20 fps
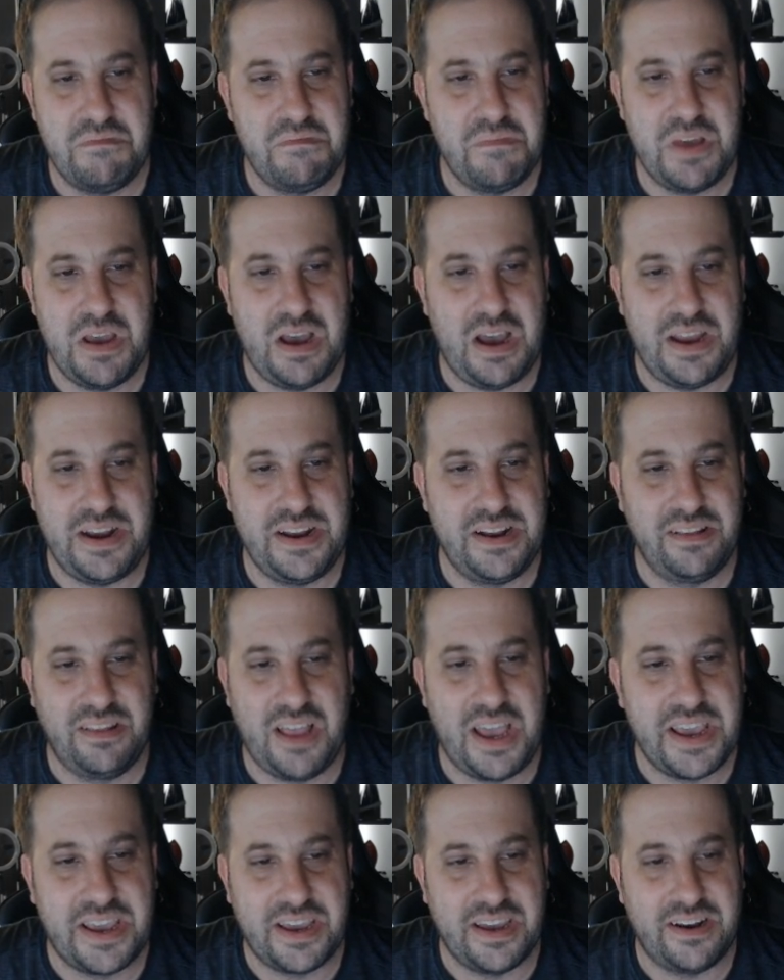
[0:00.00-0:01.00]
I didn't
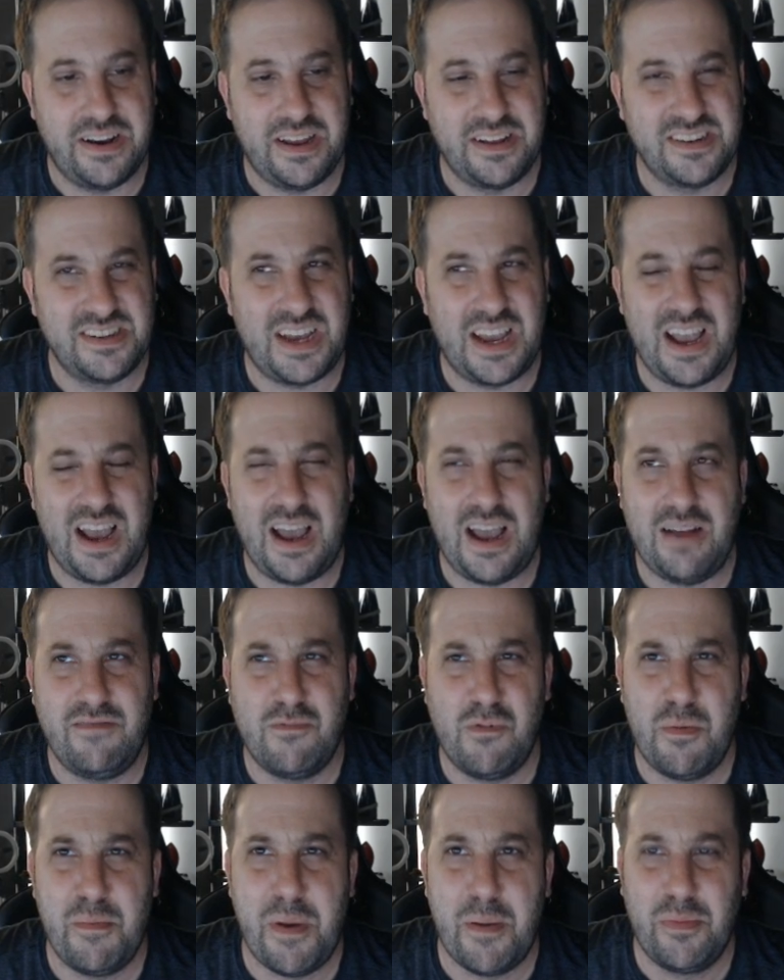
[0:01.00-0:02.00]
like it. I
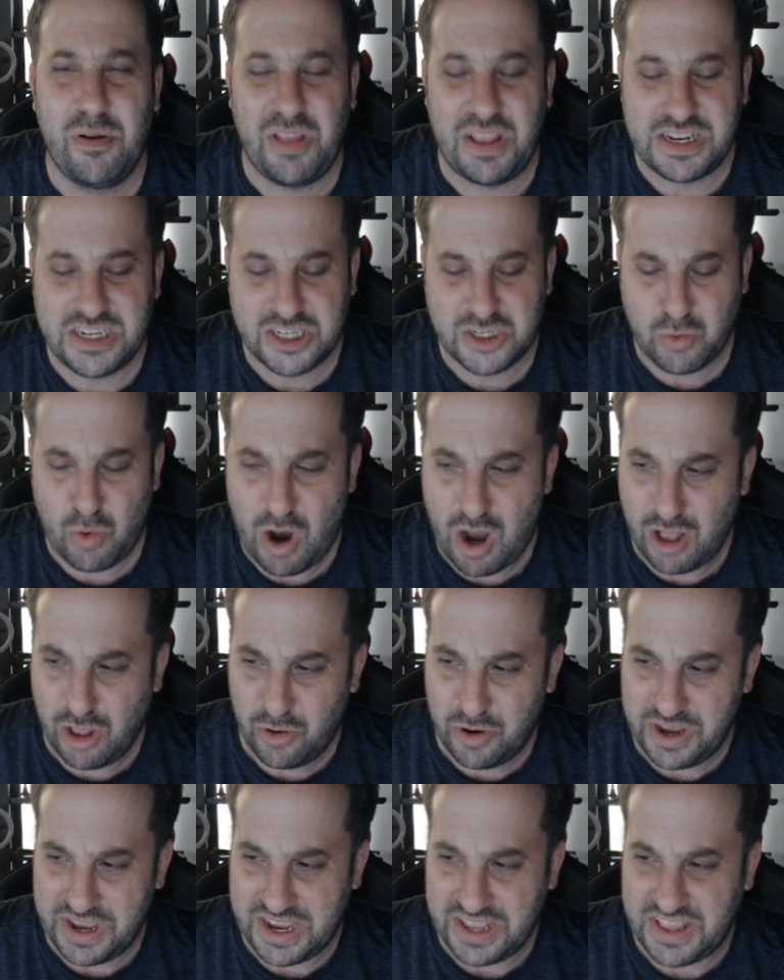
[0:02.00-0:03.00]
remember like
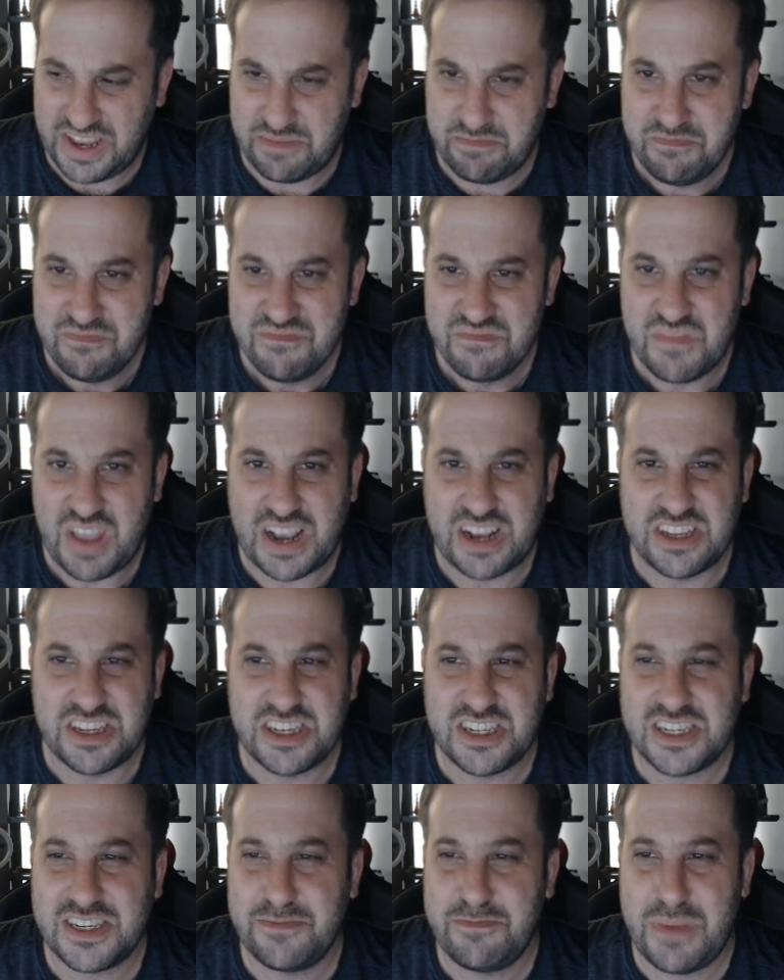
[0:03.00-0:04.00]
swallowing and then I could
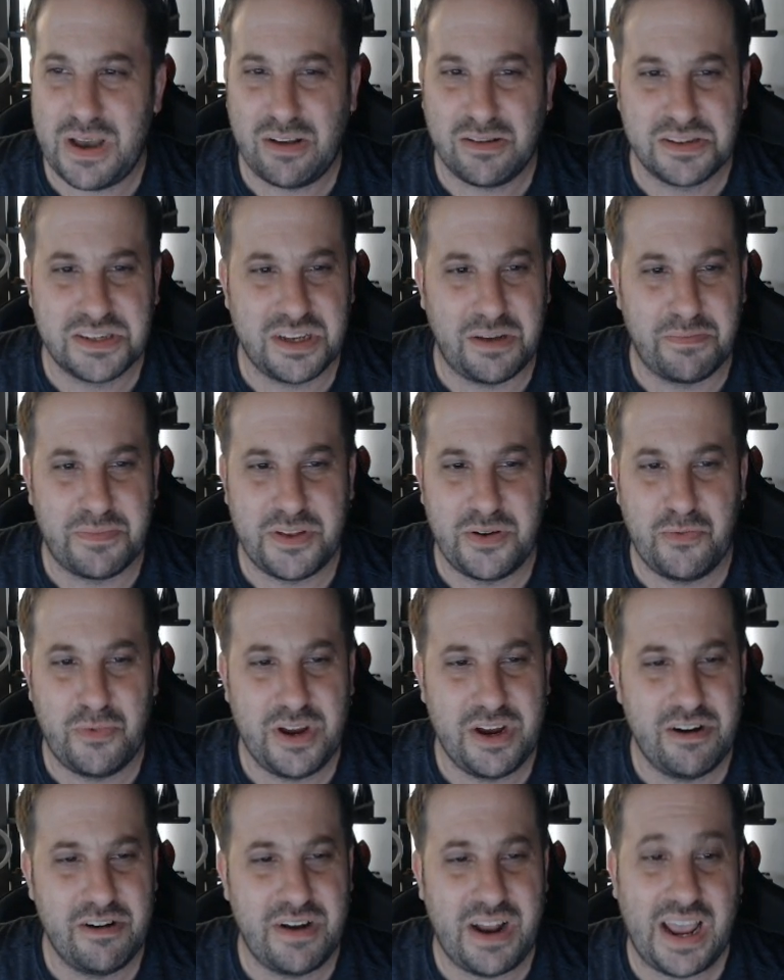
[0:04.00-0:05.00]
smell something
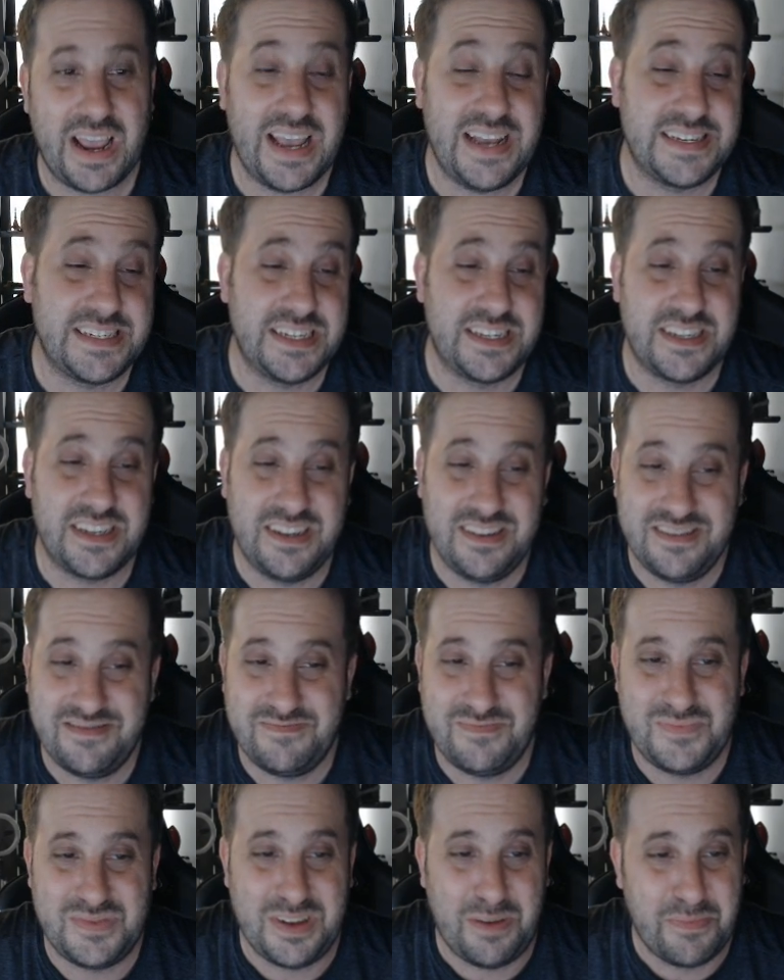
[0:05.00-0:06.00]
weird. I guess it's
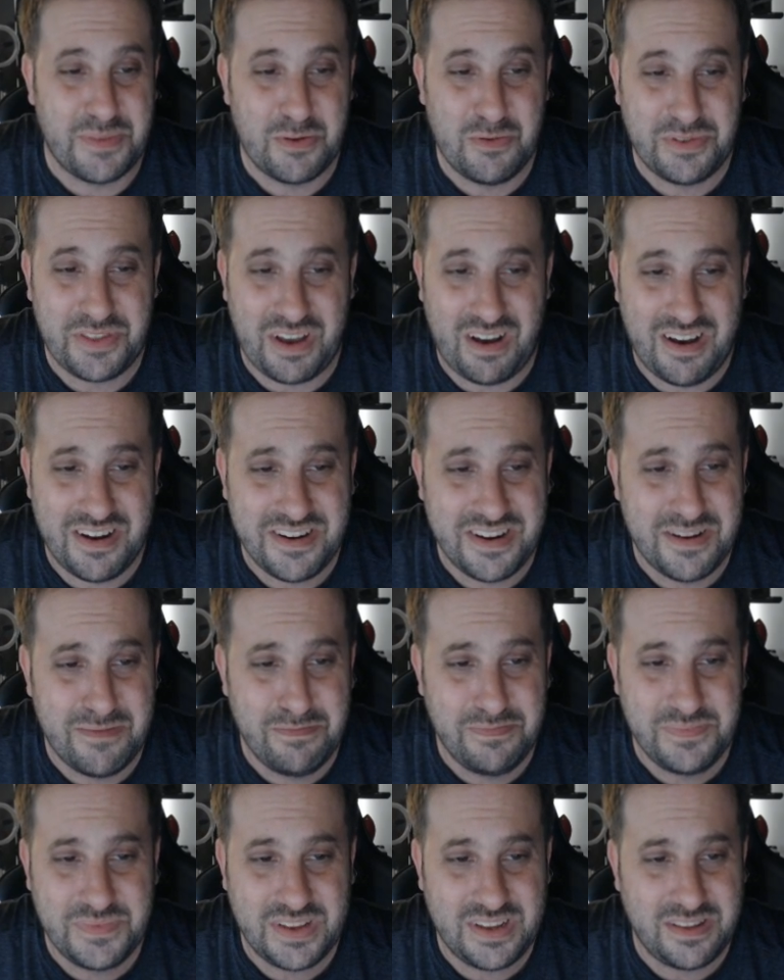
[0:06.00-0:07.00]
something with the
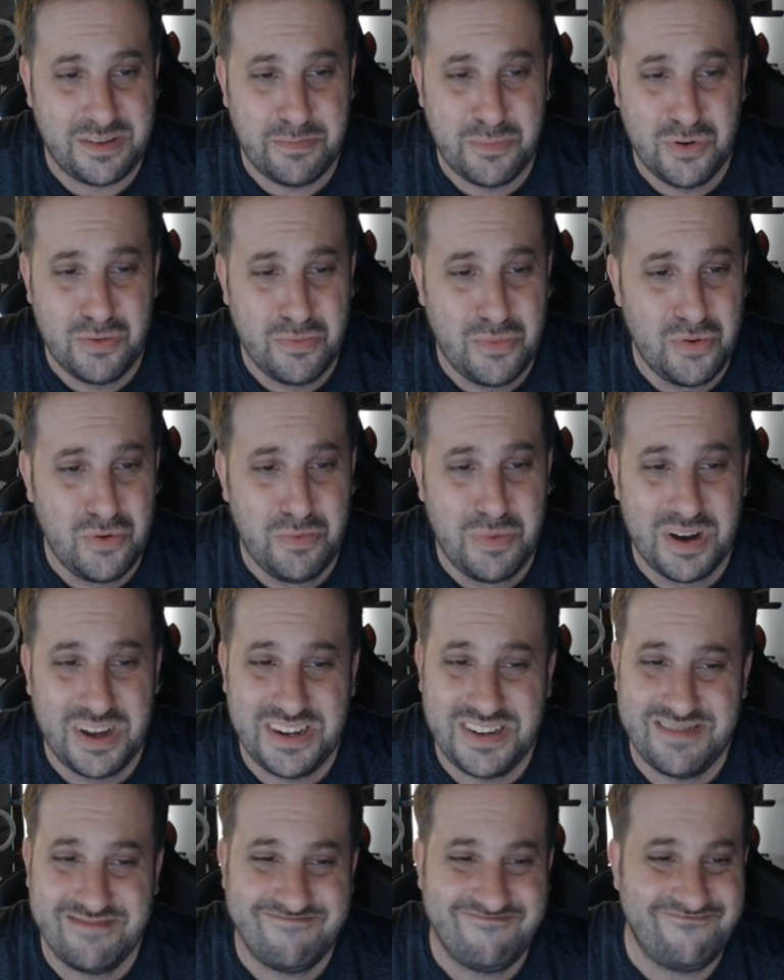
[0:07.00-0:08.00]
onion and the bumbu, but
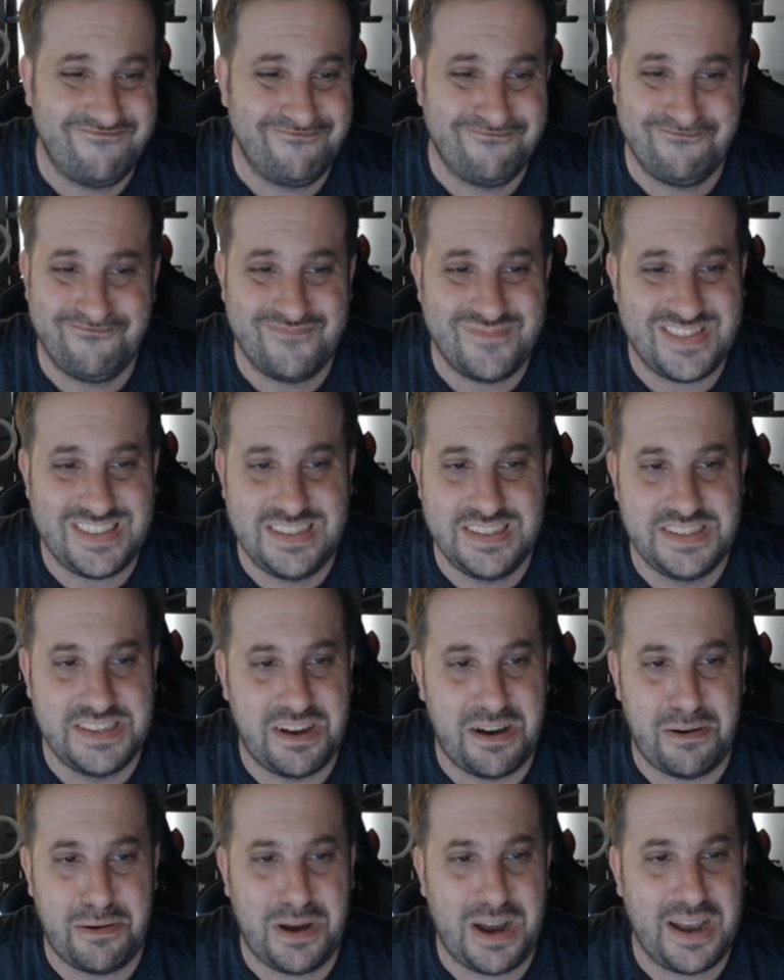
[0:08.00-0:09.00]

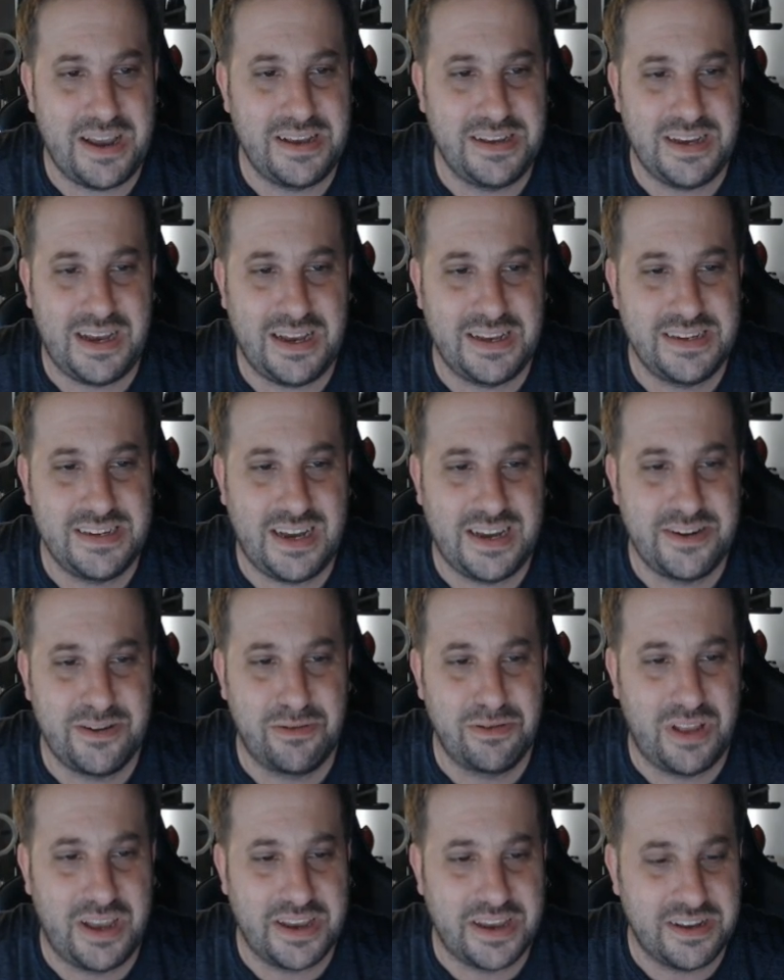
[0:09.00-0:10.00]
no, I don't
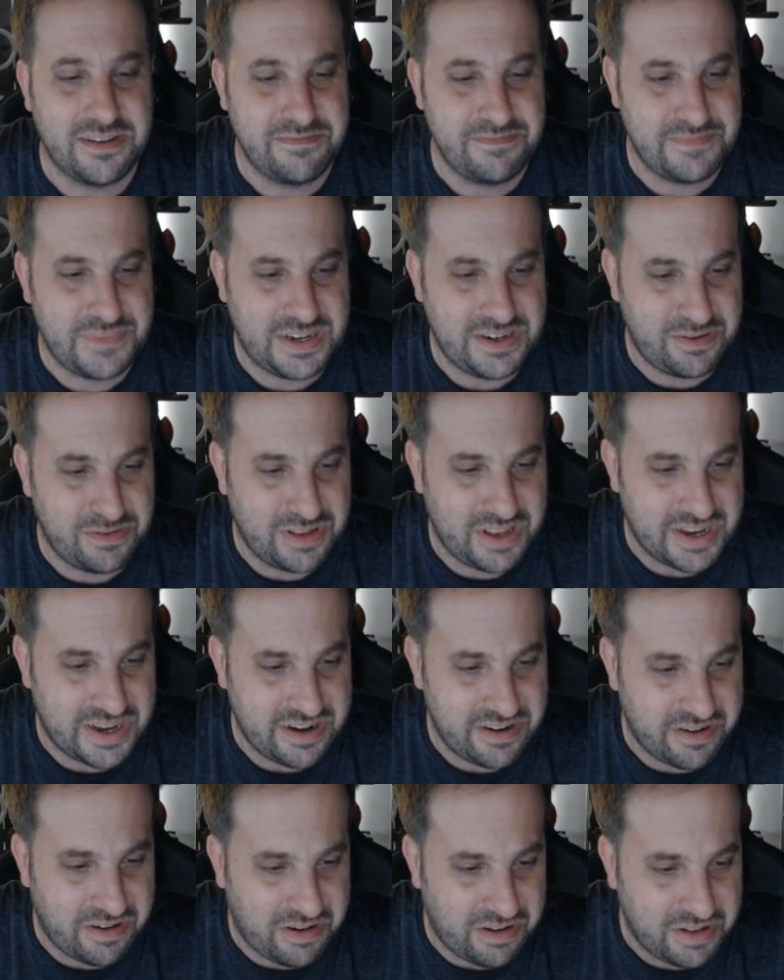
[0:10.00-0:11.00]
like it. I don't like it
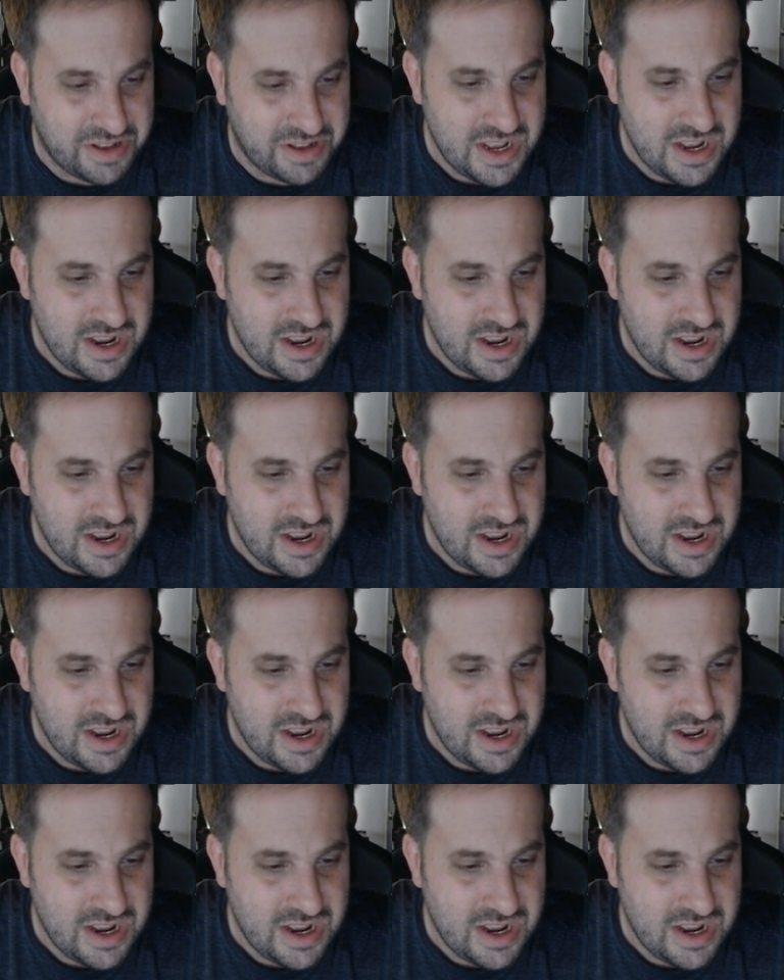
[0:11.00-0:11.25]
at all.